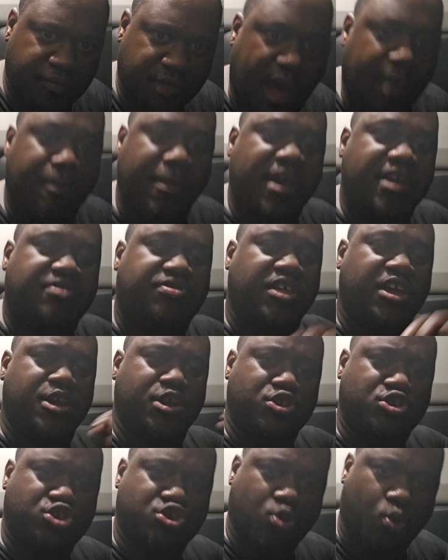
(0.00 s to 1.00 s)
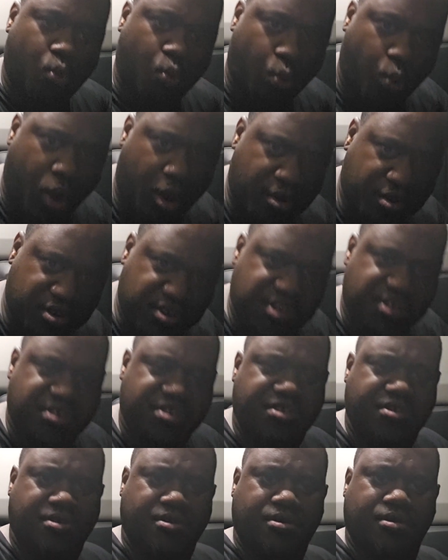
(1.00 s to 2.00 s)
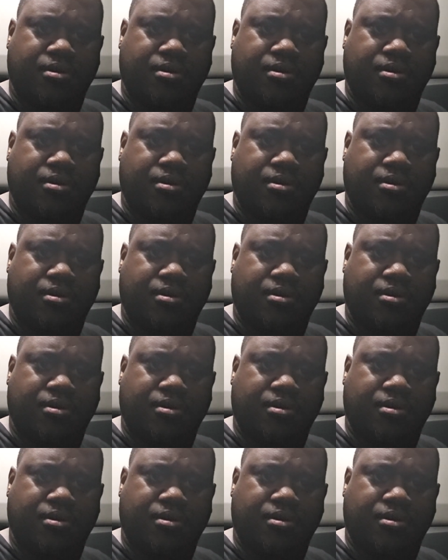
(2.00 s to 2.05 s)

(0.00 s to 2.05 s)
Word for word: that make things worse